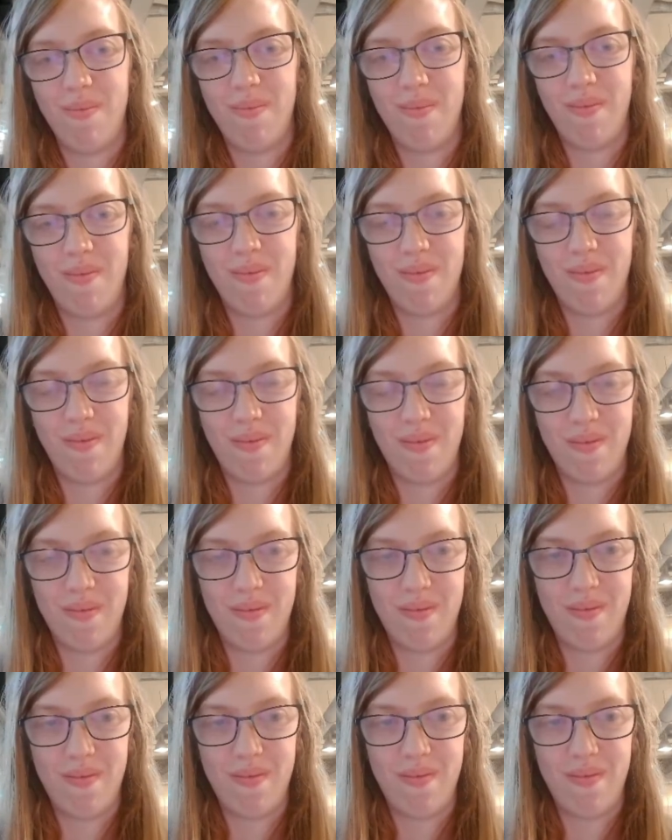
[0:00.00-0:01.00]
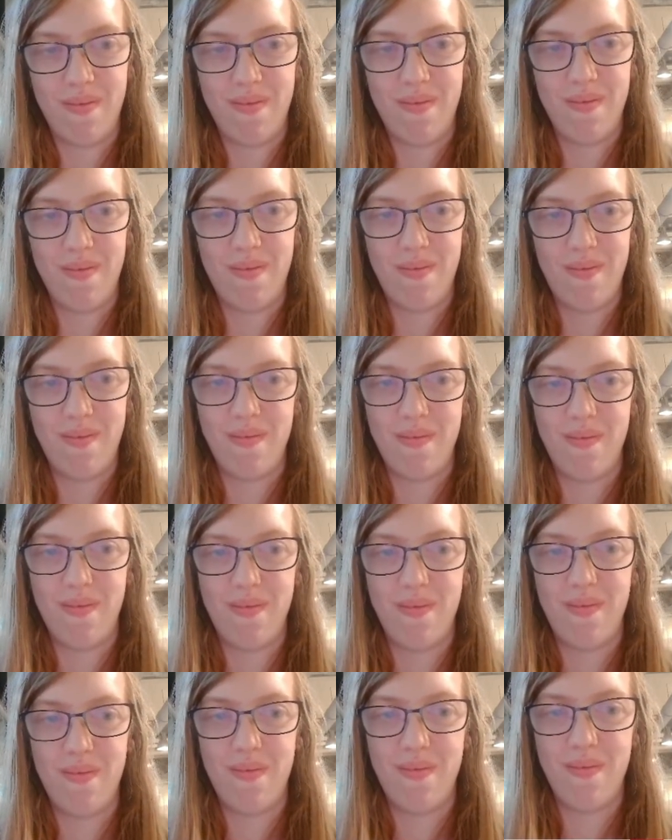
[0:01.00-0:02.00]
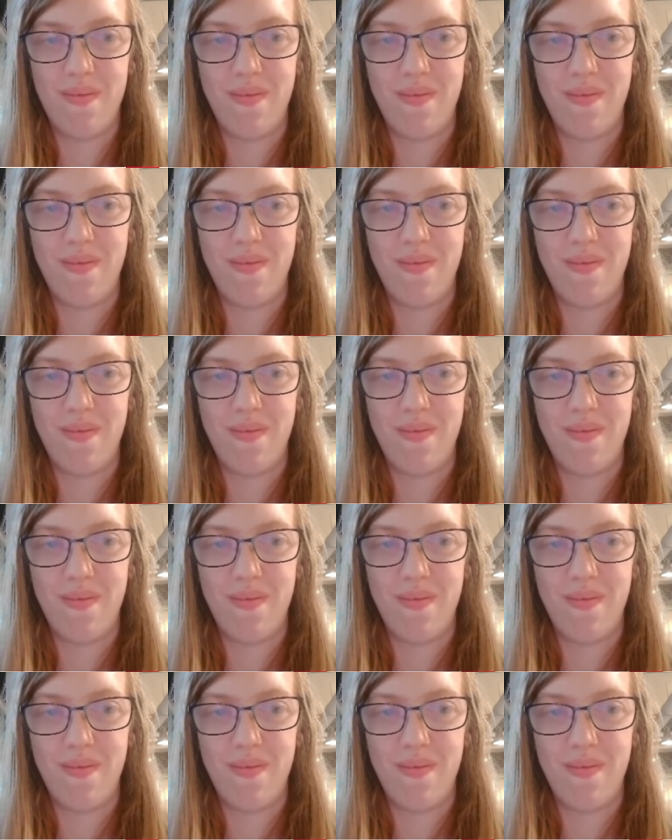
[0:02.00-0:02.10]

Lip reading: [no speech]